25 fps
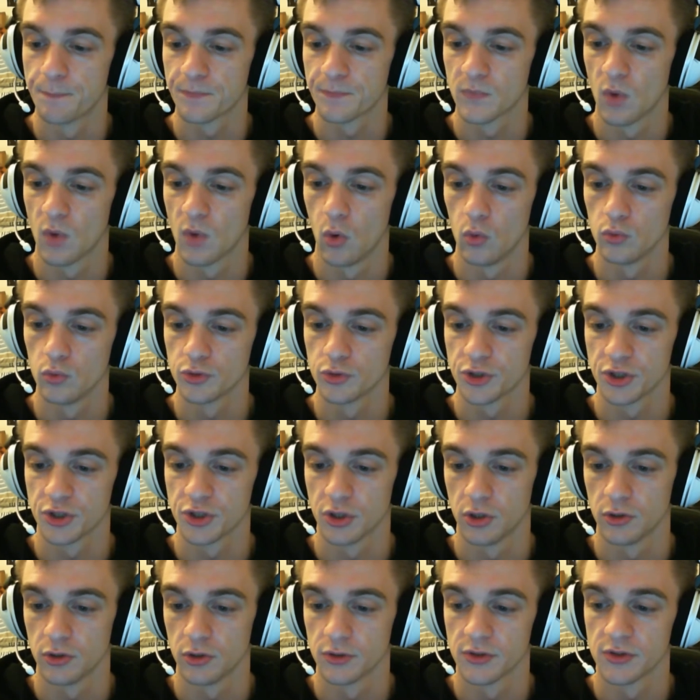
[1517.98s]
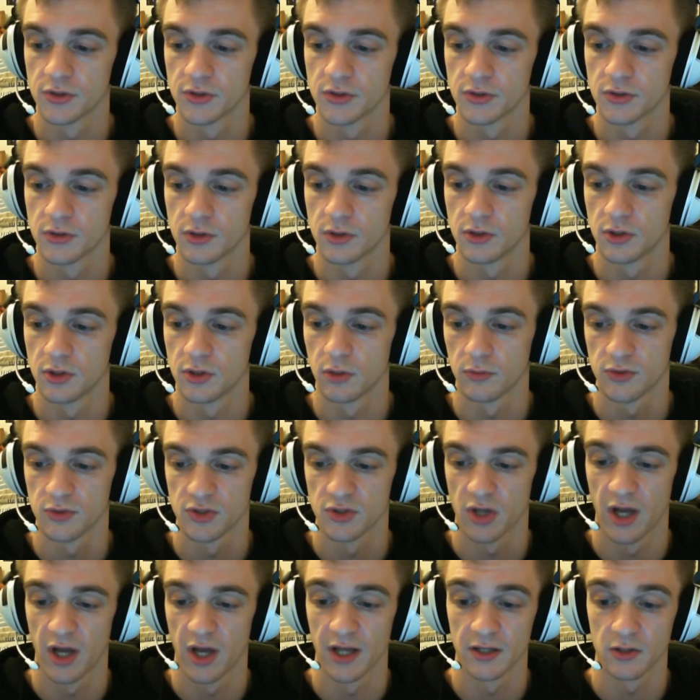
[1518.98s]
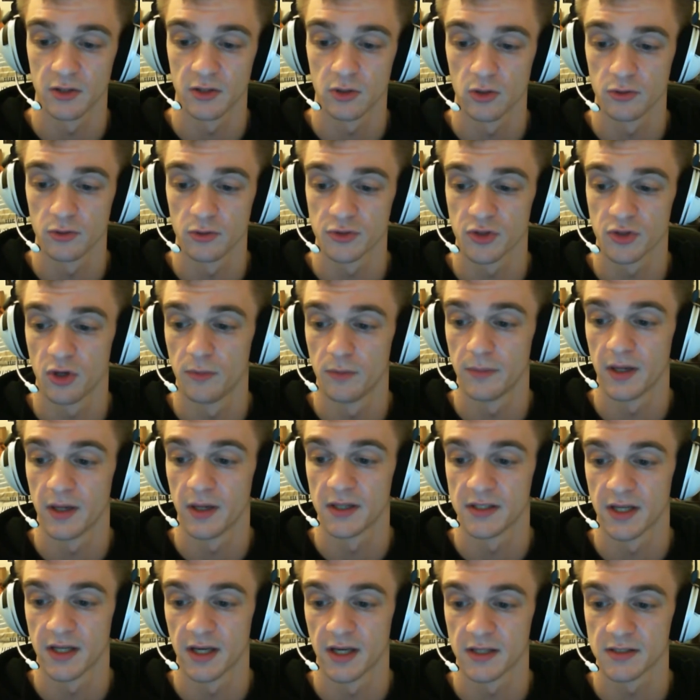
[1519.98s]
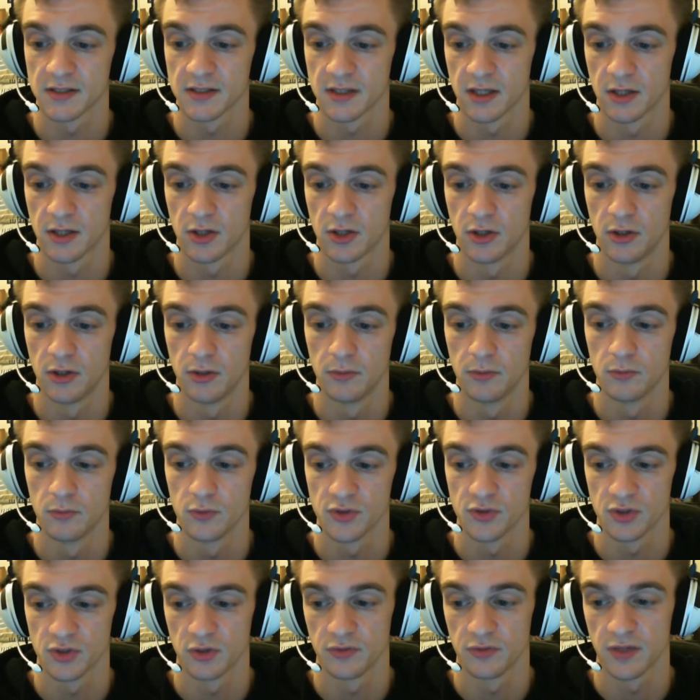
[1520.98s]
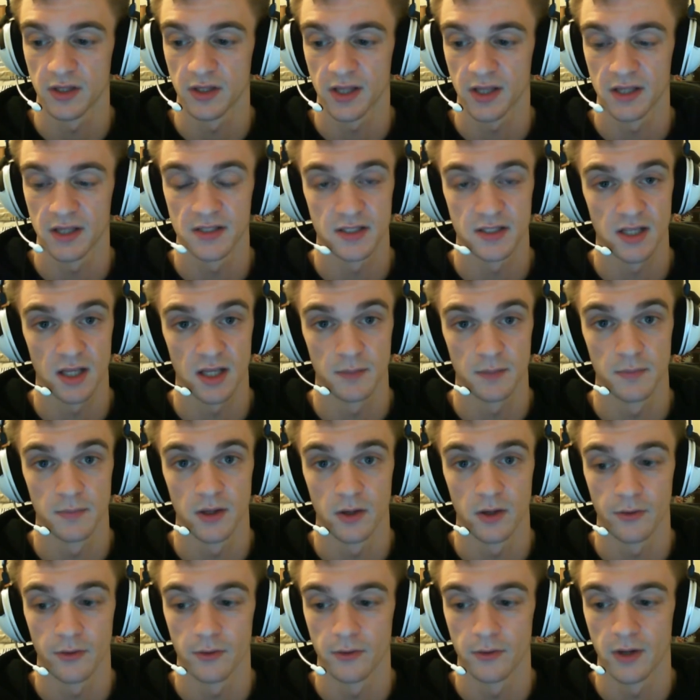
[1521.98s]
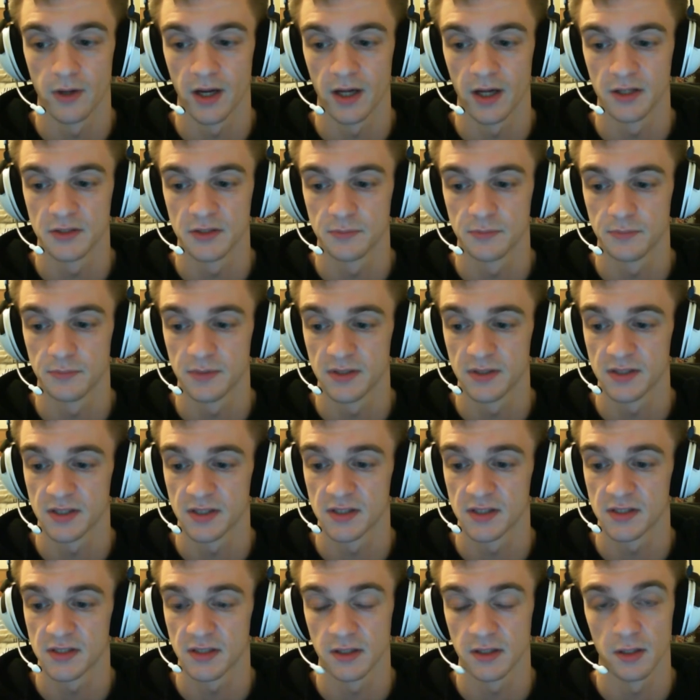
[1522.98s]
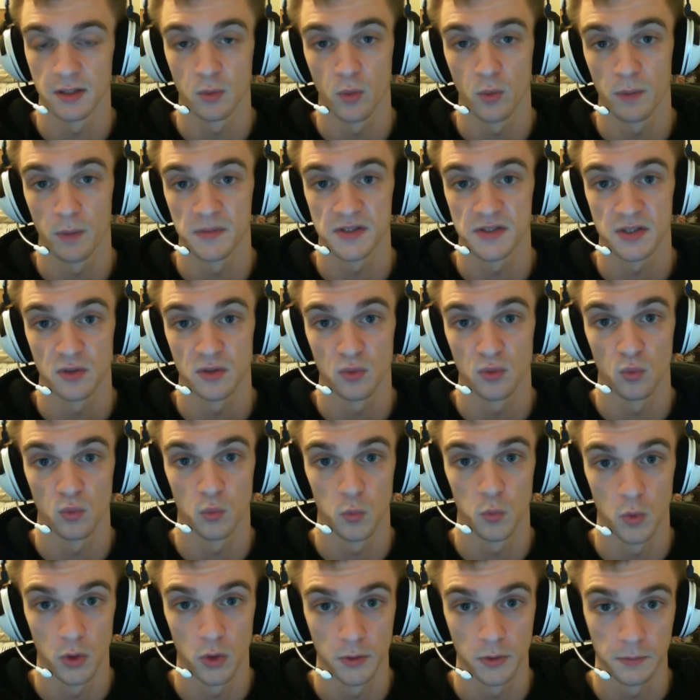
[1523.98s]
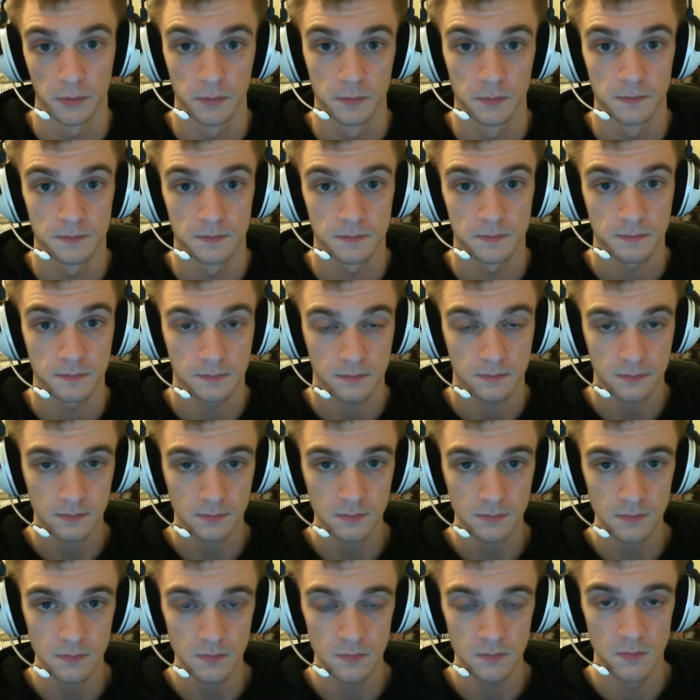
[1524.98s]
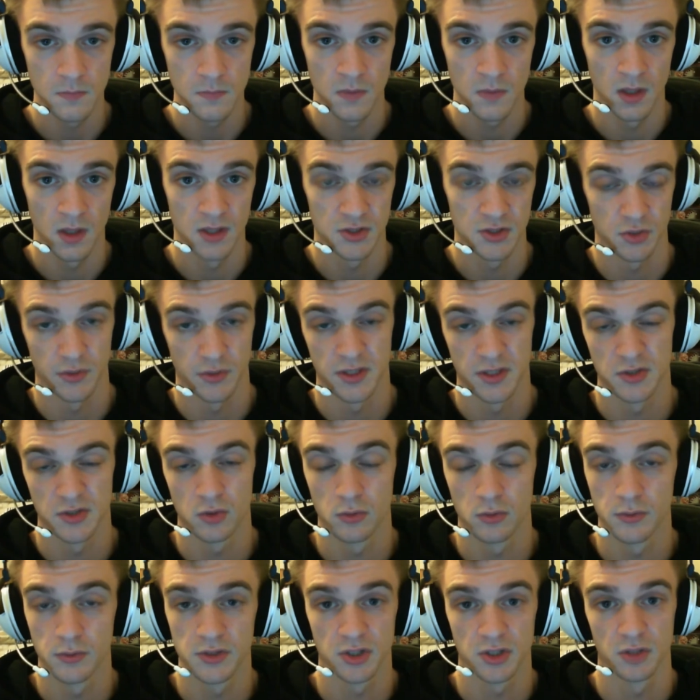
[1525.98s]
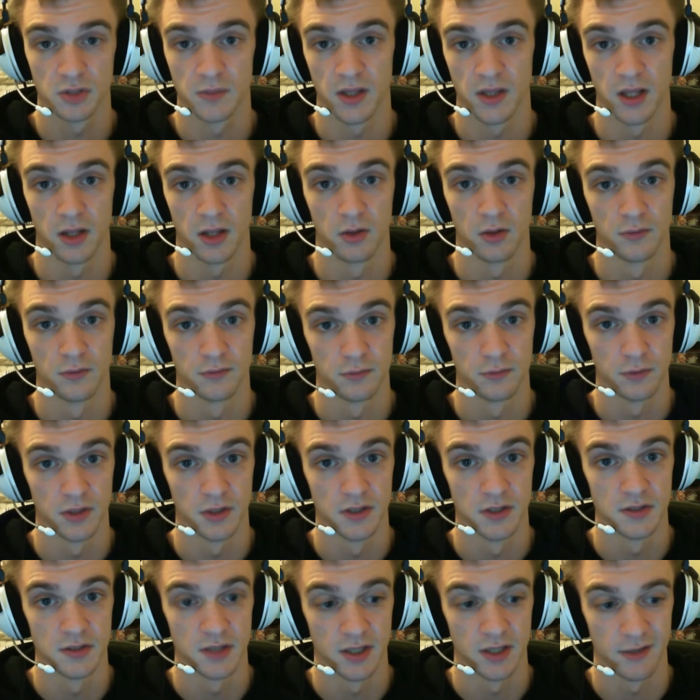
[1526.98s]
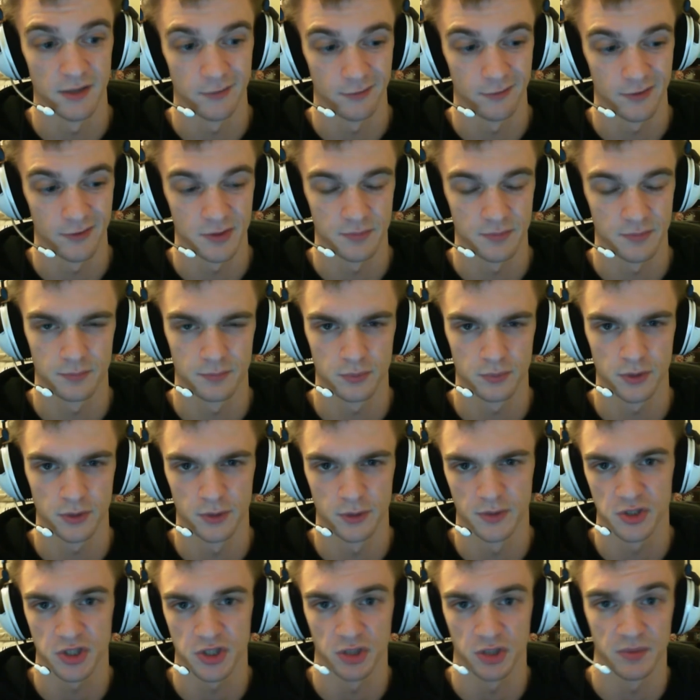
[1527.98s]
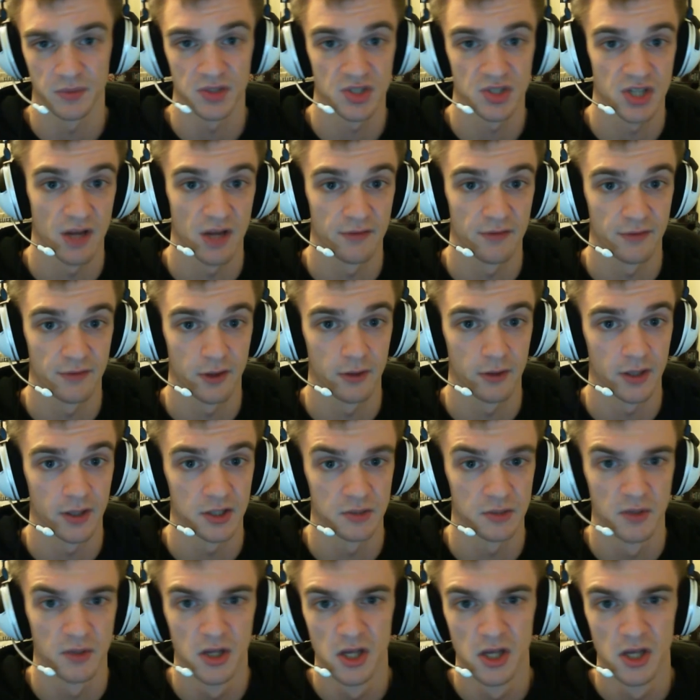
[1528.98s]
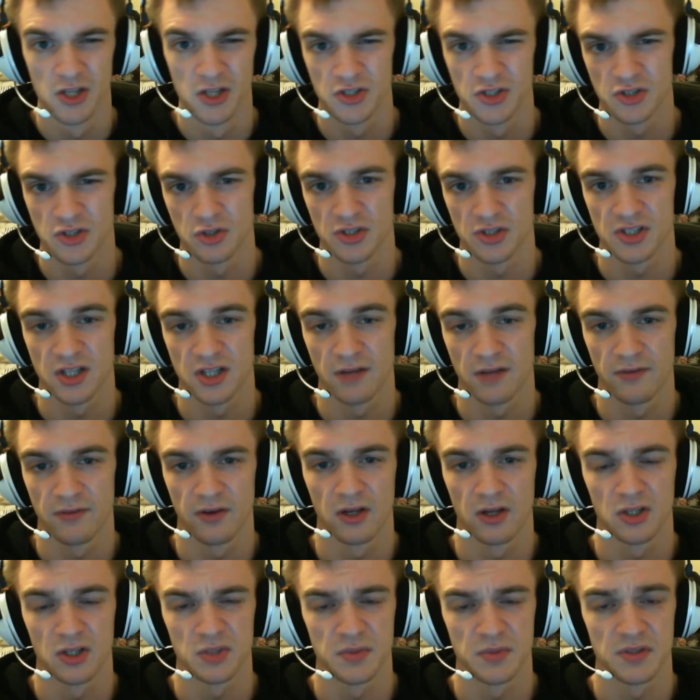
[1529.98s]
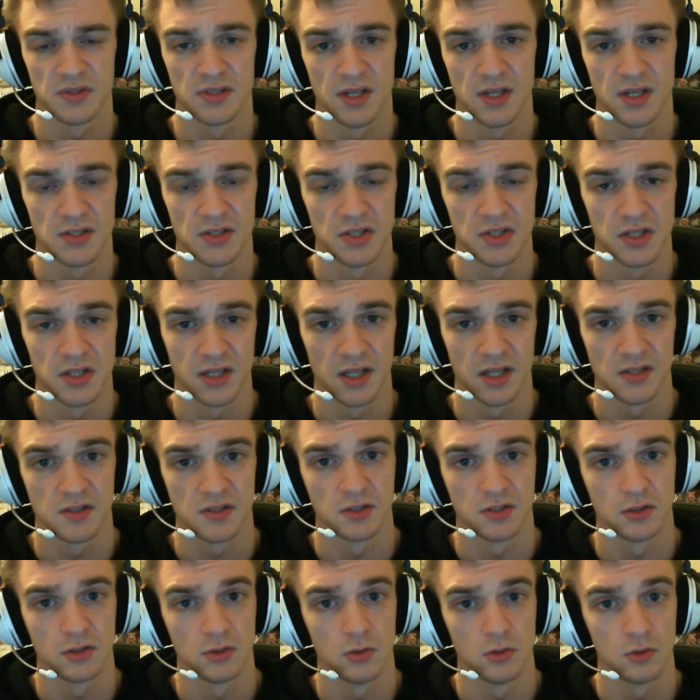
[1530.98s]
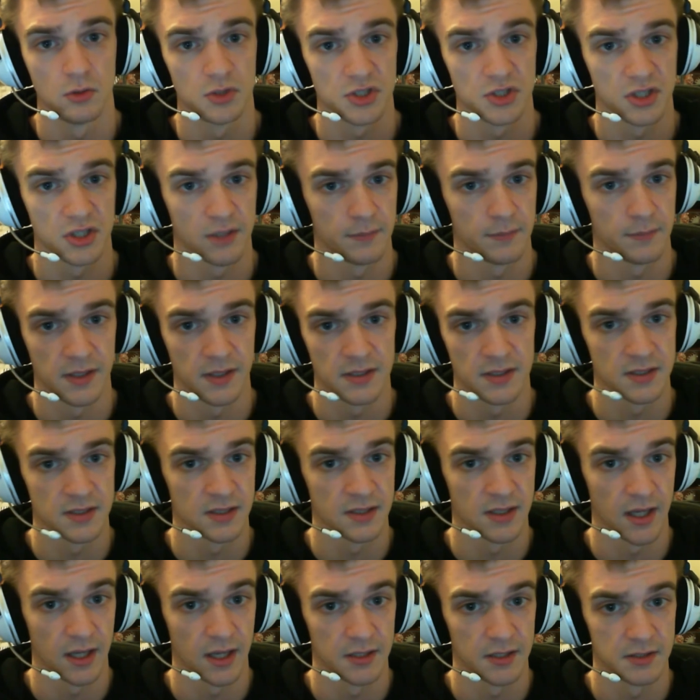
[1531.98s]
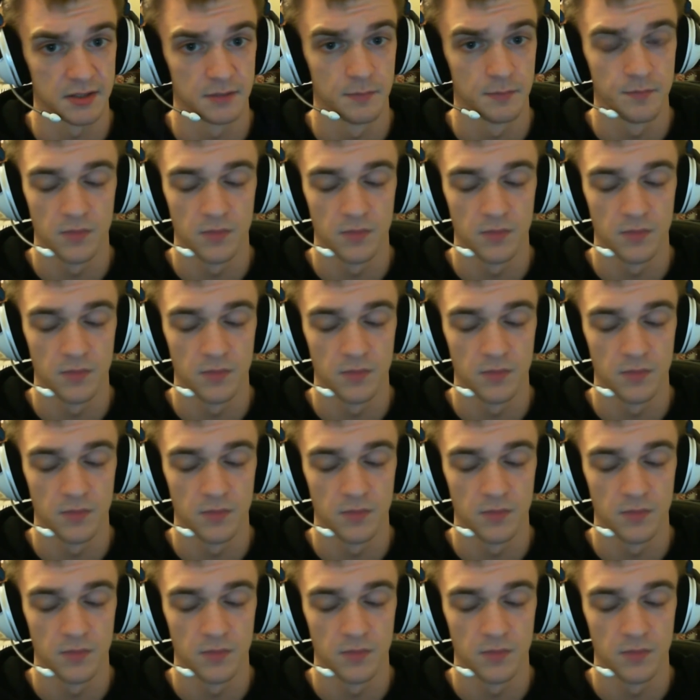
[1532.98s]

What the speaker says: All shots that and close combat attacks that are resolved against him are at ballistic skill and weapon skill 1. So he's always going to be hitting on freeze, and everything's pretty much going to be snap firing at him. So it's not snap firing per se, so you can still launch Ted planes and that at him,